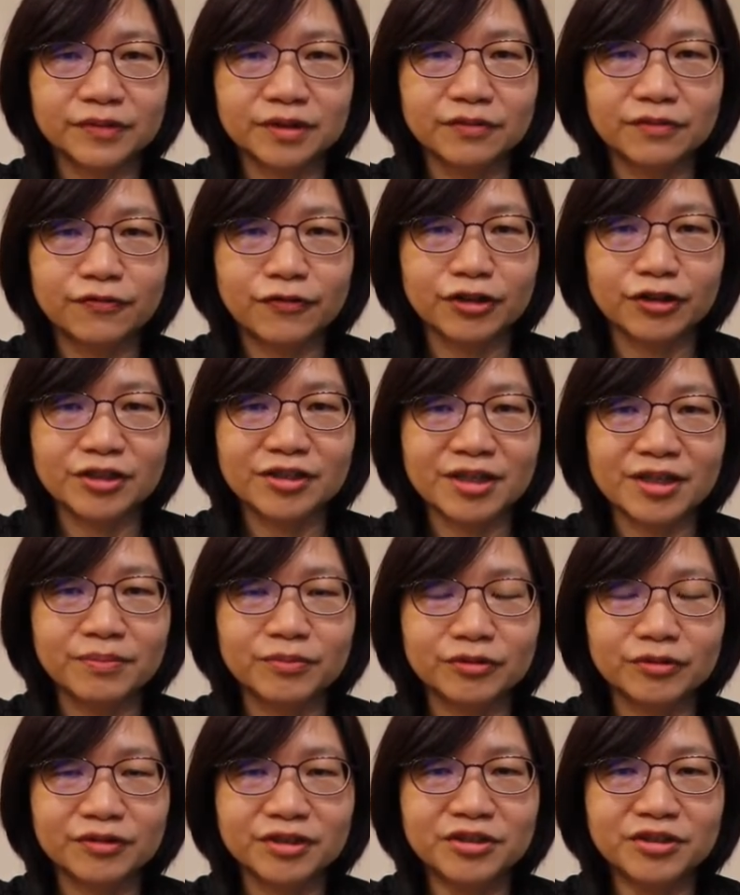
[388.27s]
For
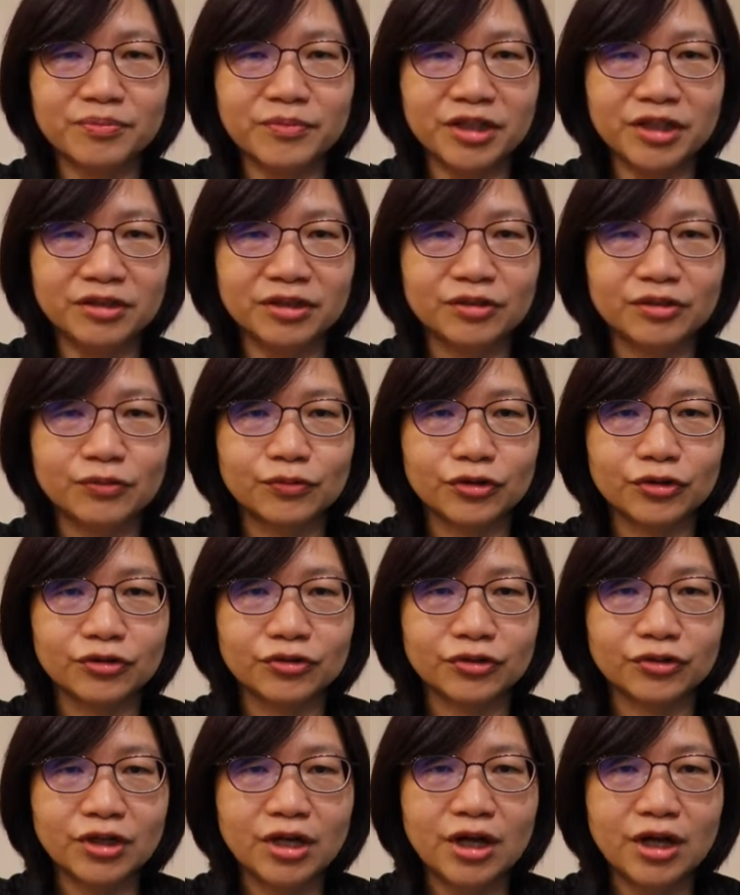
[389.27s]
example, this meter
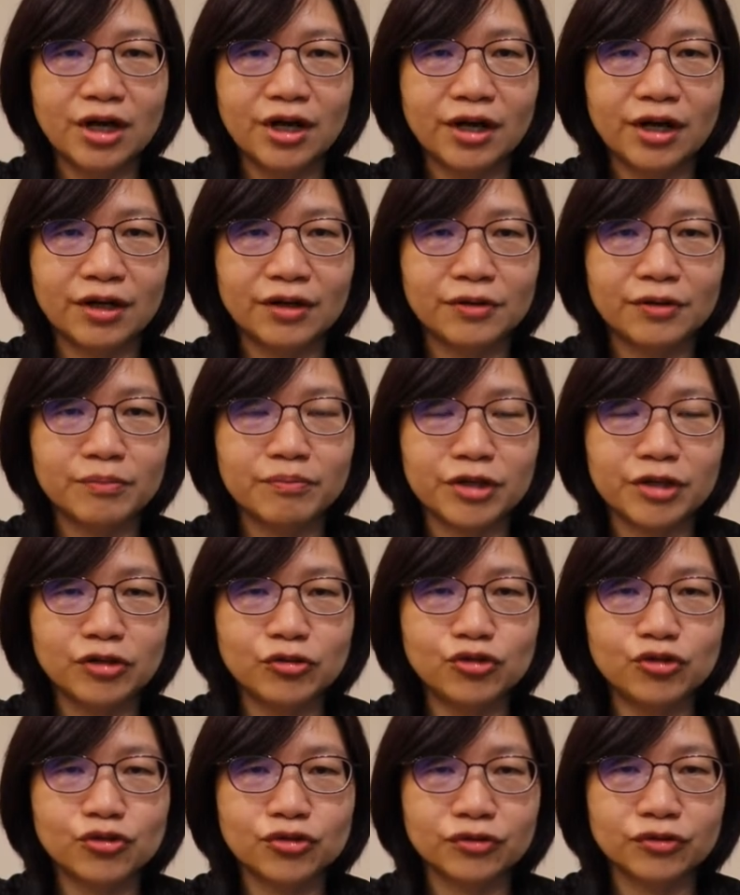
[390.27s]
will
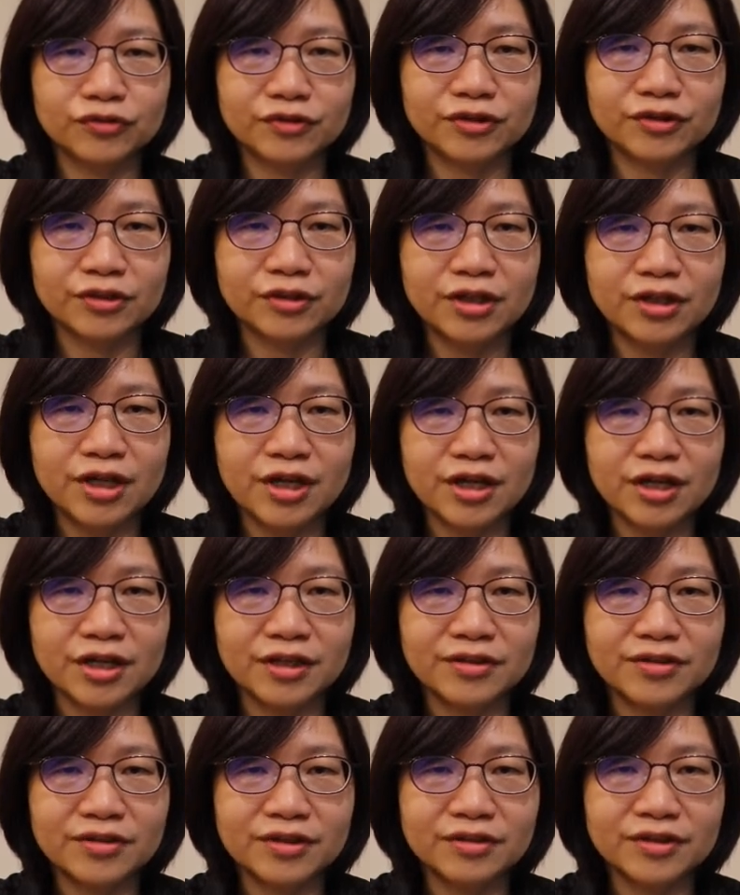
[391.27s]
measure the
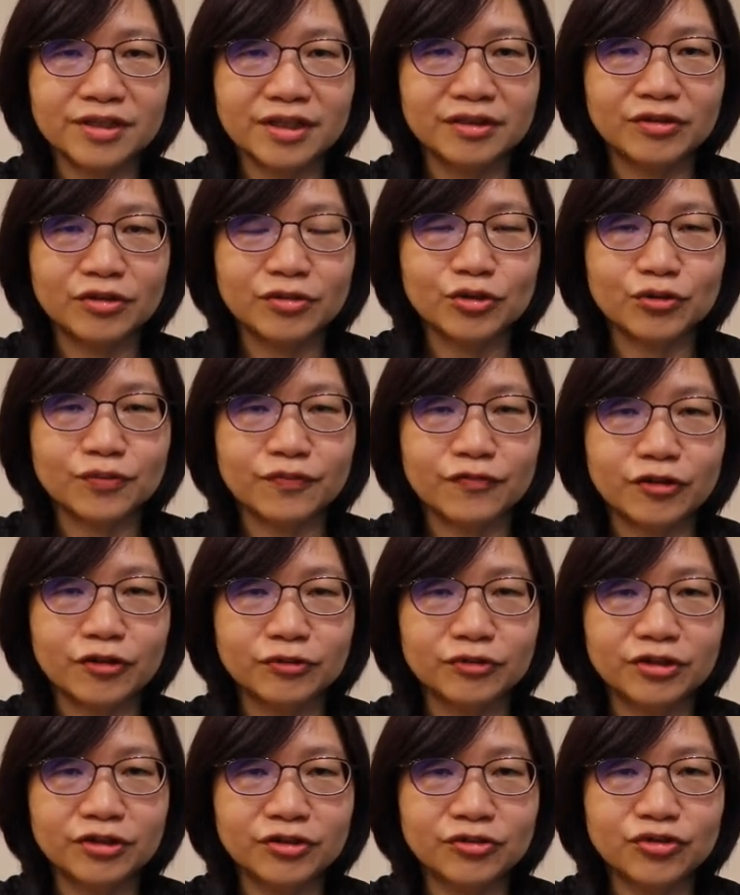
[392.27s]
instantaneous
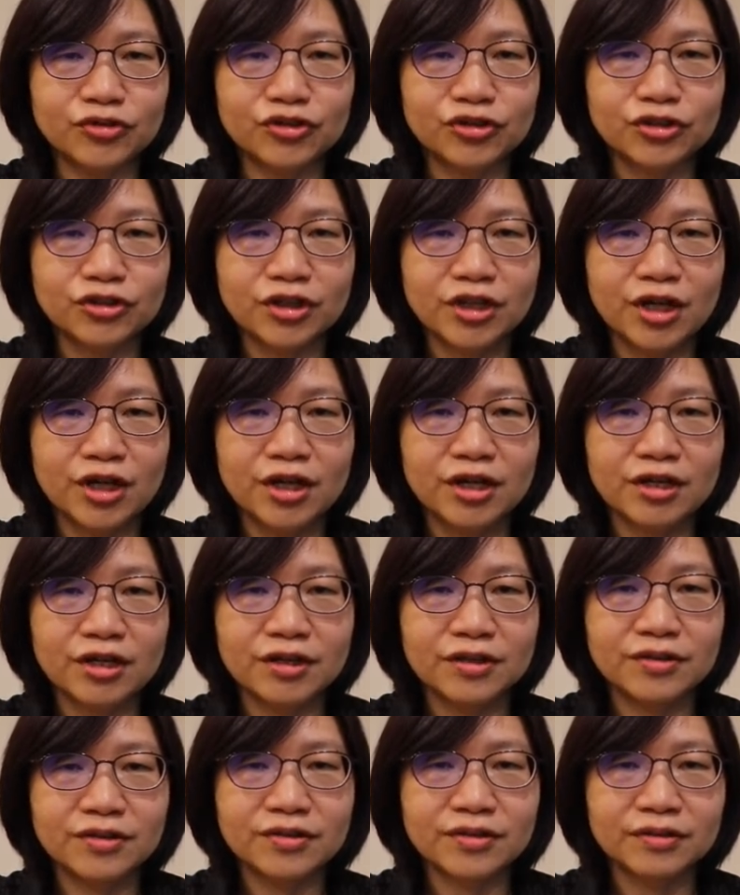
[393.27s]
voltage,
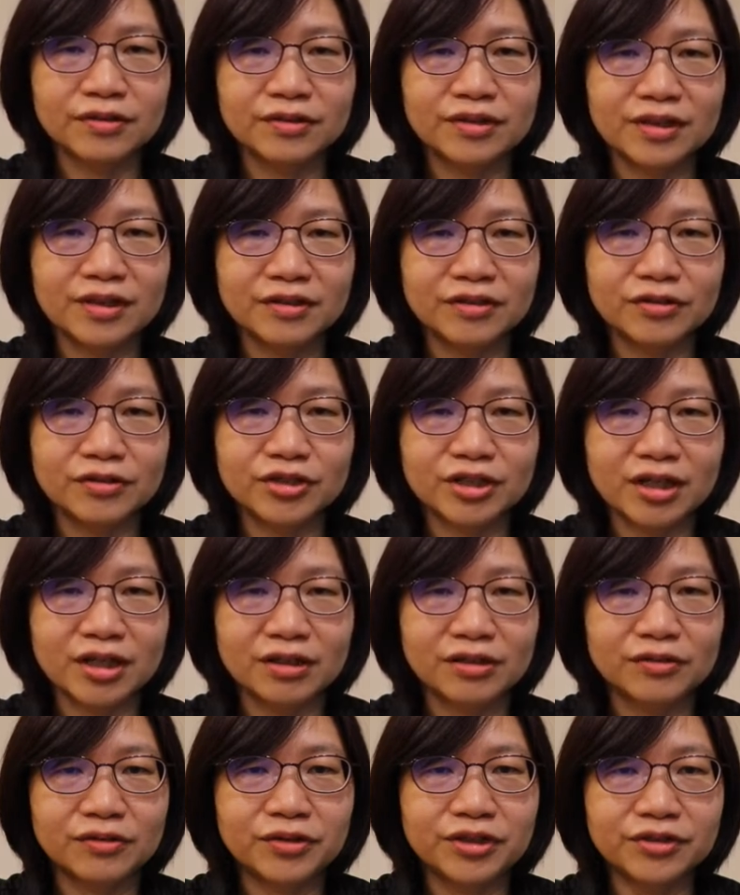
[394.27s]
instantaneous
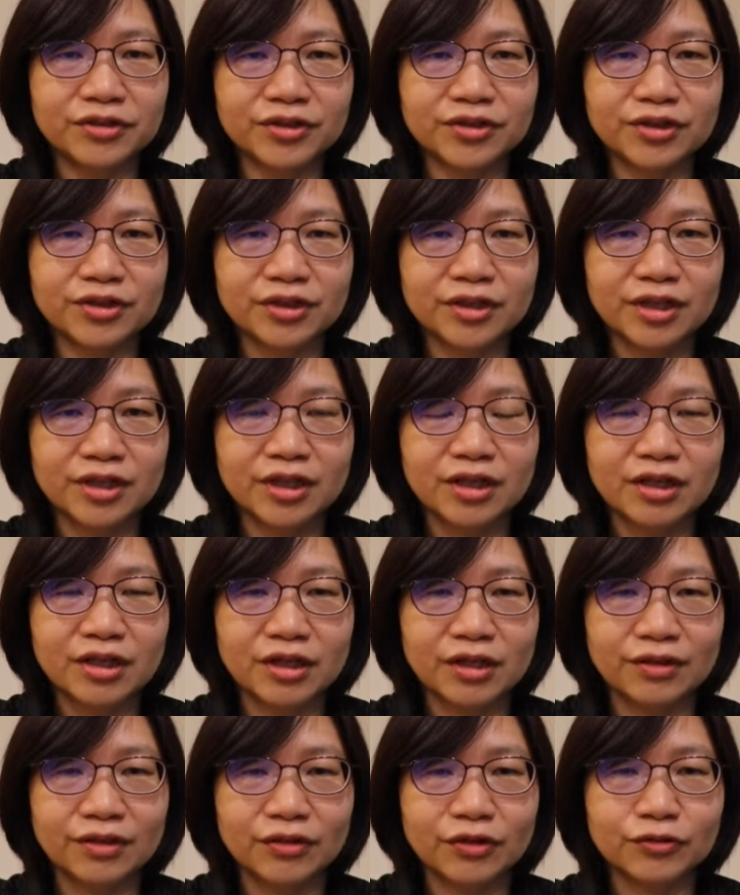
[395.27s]
current,
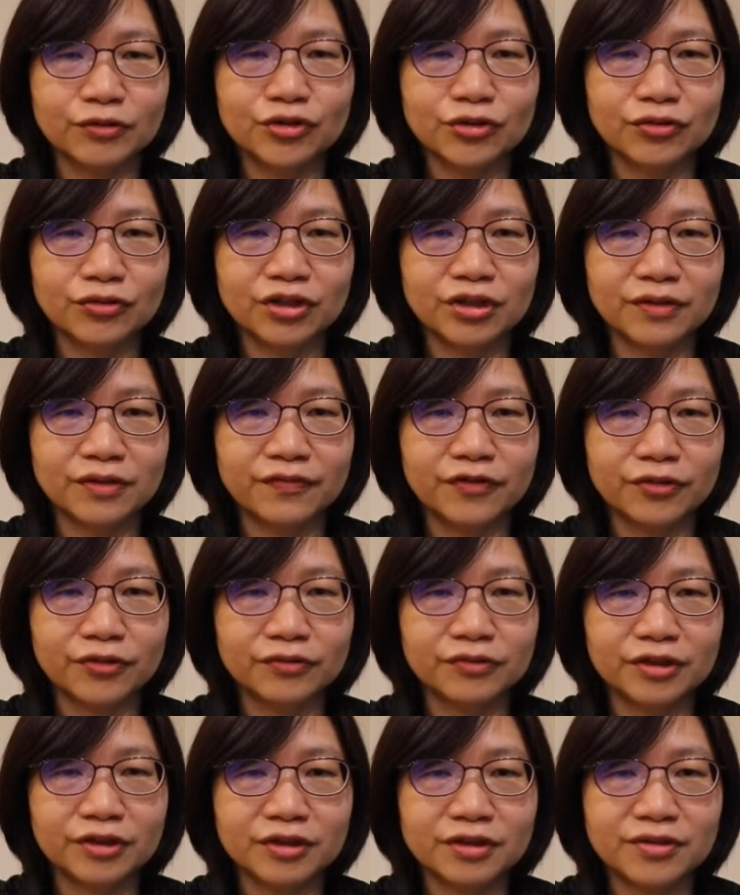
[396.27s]
and also give you
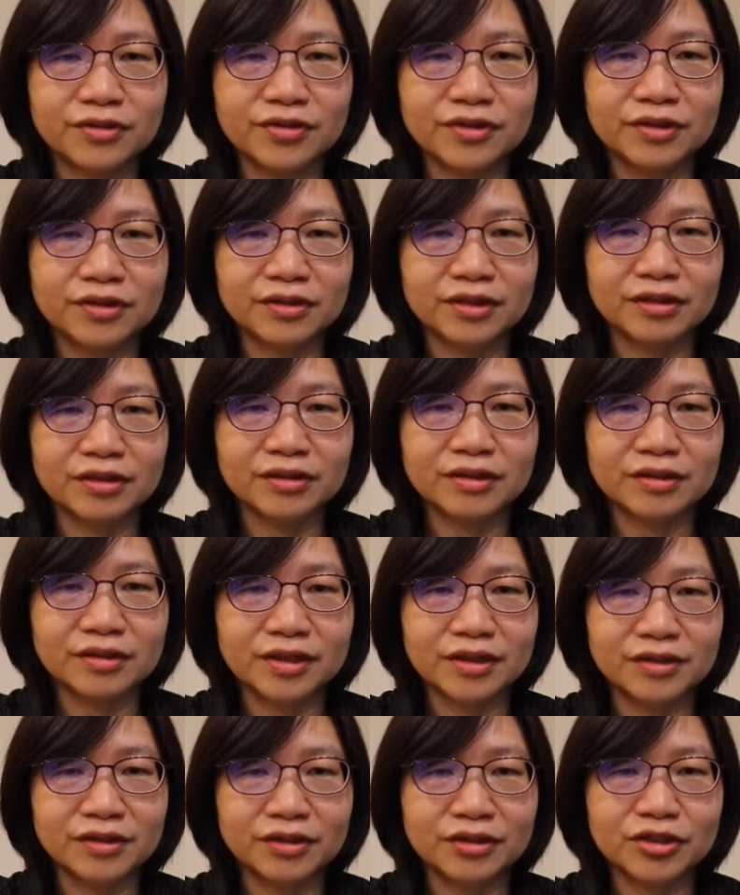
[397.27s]
the
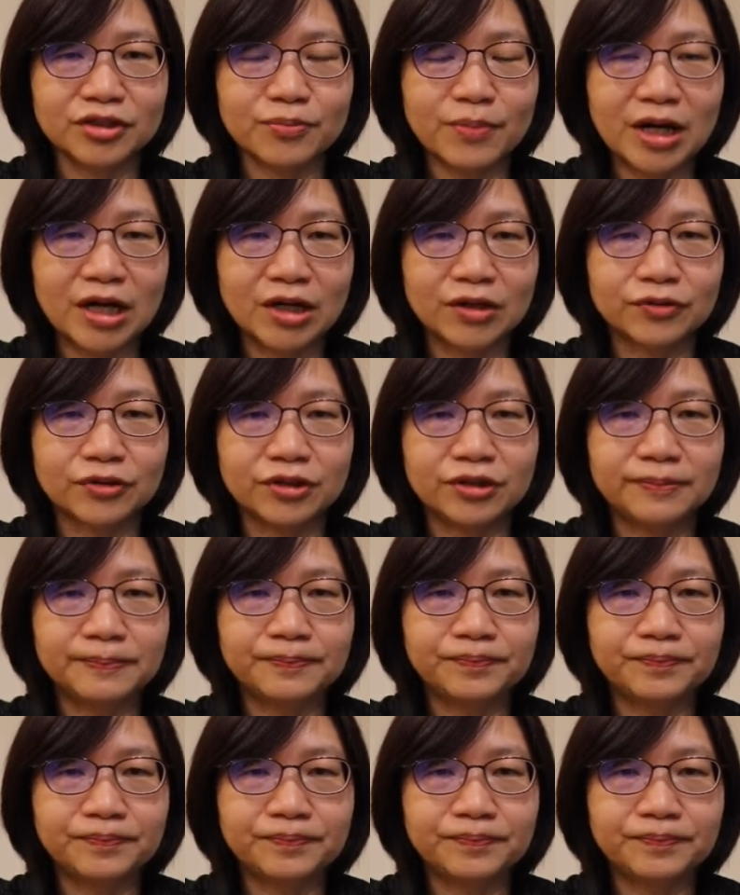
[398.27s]
instantaneous power.